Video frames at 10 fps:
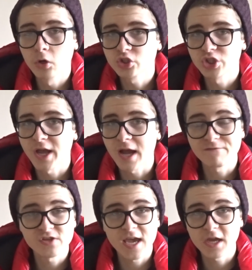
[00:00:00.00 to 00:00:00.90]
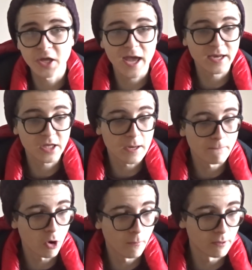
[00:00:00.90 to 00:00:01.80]
not saying I've taken any
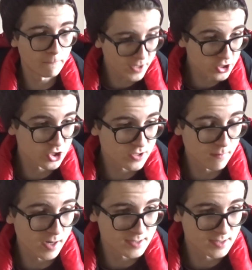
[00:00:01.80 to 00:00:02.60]
inappropriate pictures in my